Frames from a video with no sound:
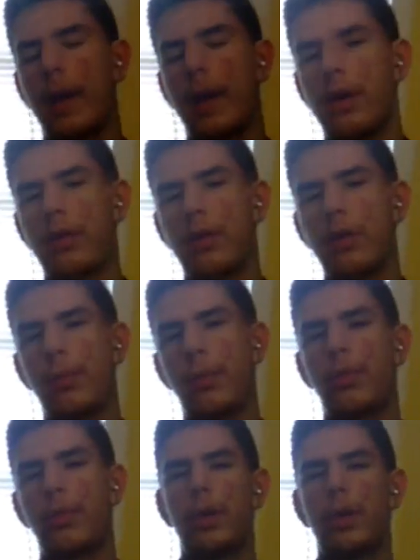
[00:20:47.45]
He was supposed to be
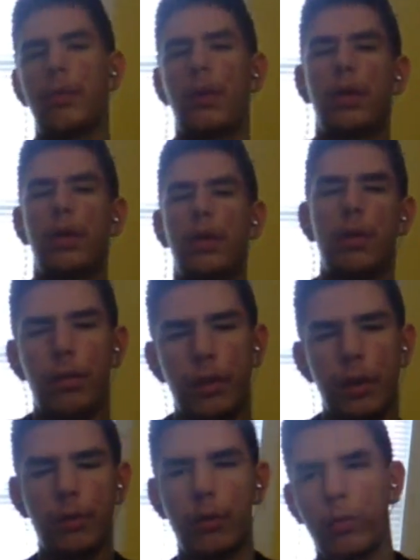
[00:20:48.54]
one of their good receivers as
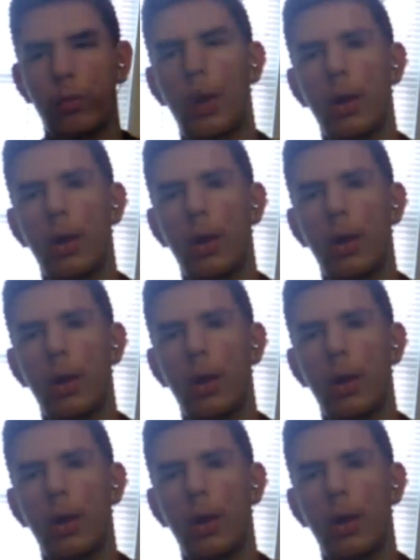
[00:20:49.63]
well.